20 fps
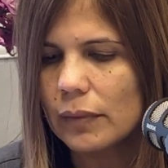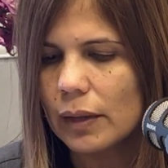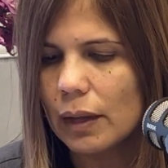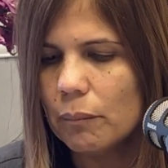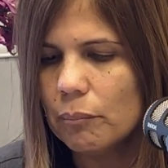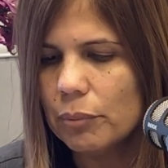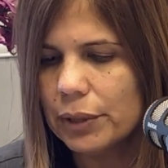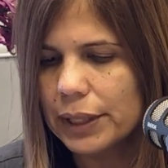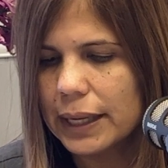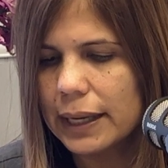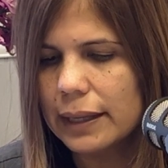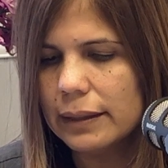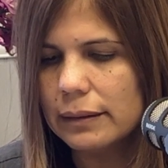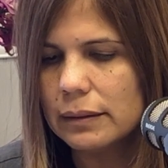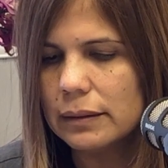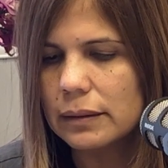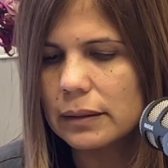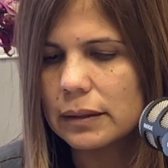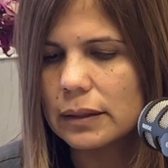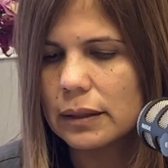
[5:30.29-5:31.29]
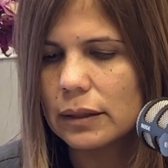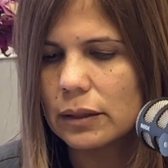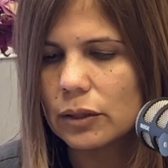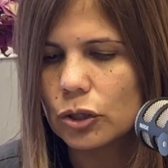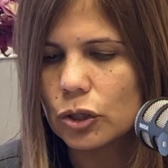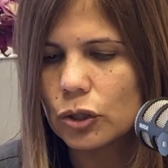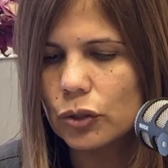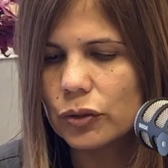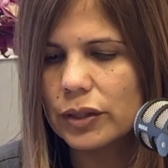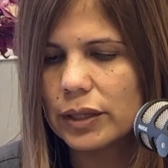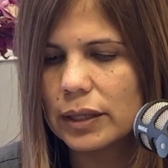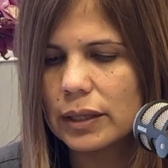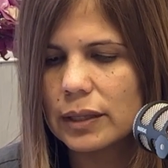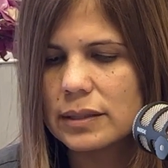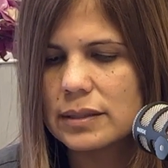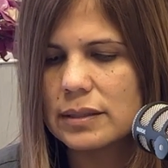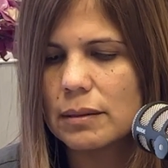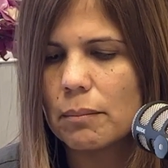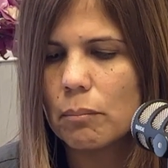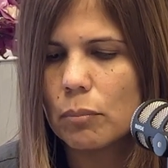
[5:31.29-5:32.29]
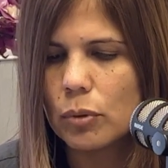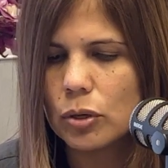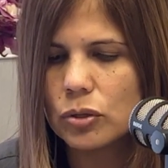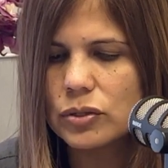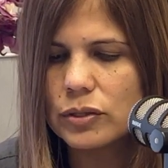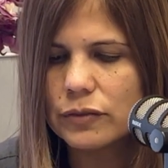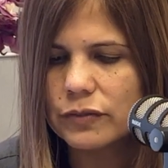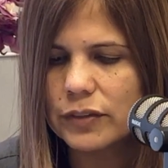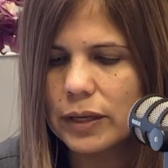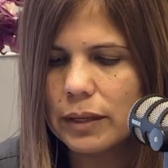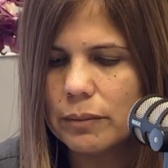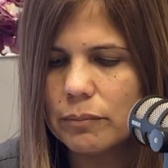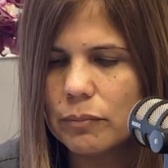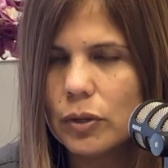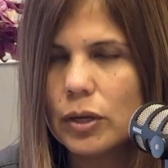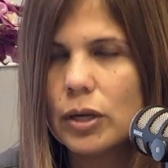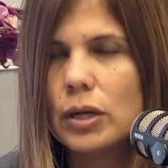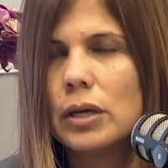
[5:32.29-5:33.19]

But again, the good thing is that most of them,